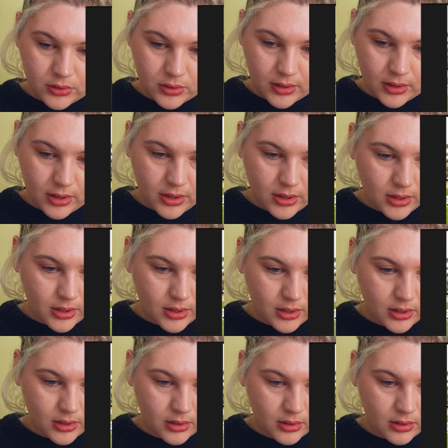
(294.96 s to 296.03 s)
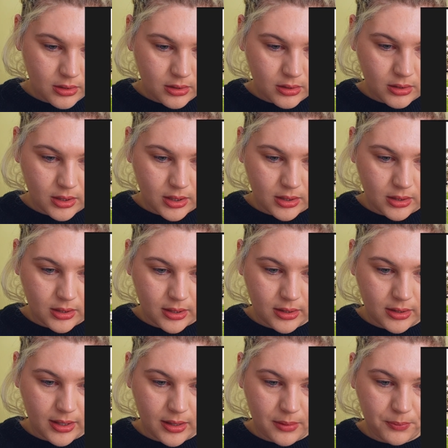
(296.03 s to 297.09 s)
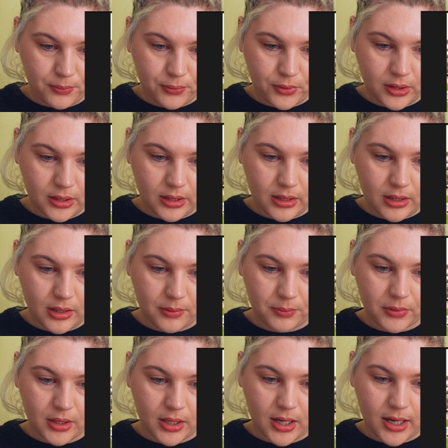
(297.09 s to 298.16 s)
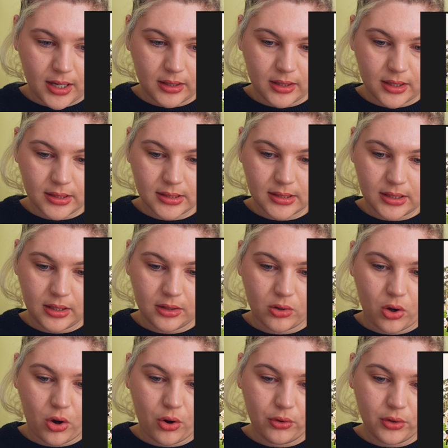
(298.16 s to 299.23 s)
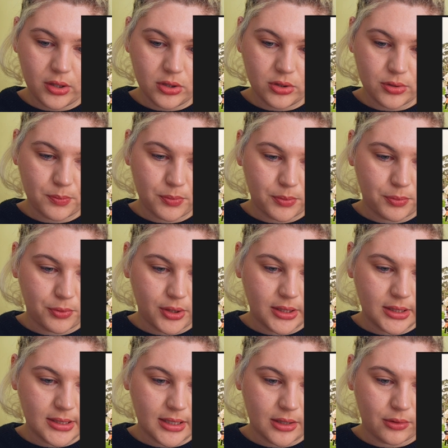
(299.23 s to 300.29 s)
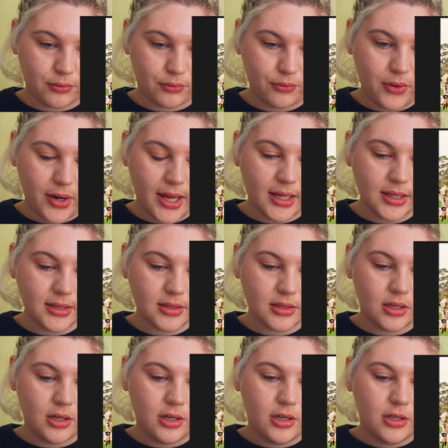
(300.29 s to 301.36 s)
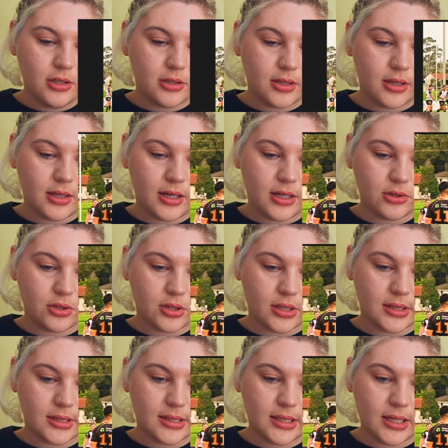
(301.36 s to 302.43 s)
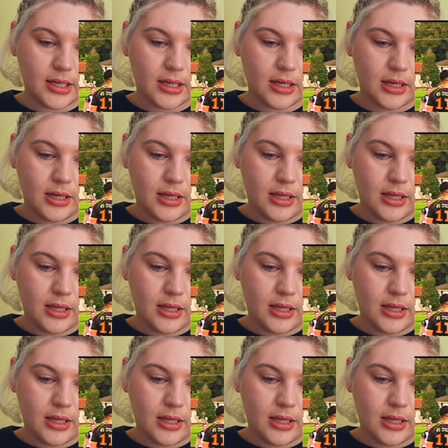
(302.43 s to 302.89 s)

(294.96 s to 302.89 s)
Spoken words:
So I think I like that. Bringing up the highlights in the orange, but bringing down the reds. So then as you can see,